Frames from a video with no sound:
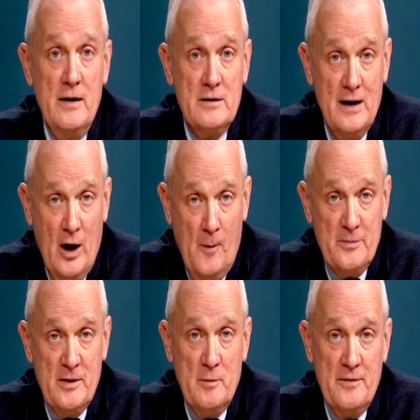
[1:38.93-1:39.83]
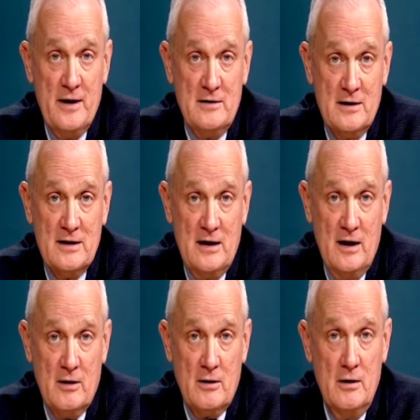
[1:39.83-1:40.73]
to help them with that daily
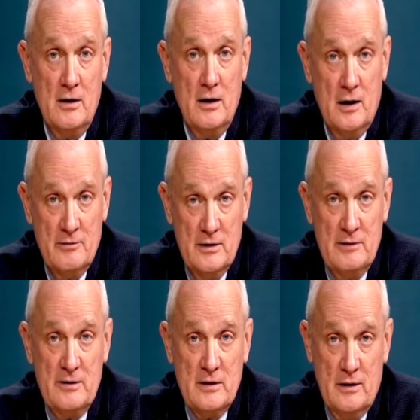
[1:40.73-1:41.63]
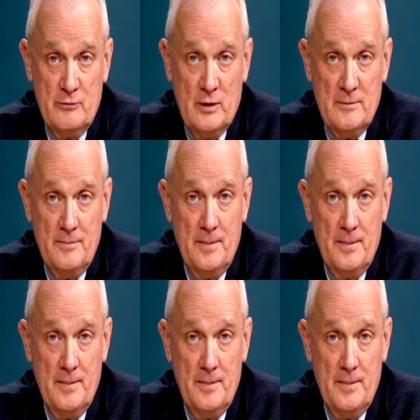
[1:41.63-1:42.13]
care of a living loved one.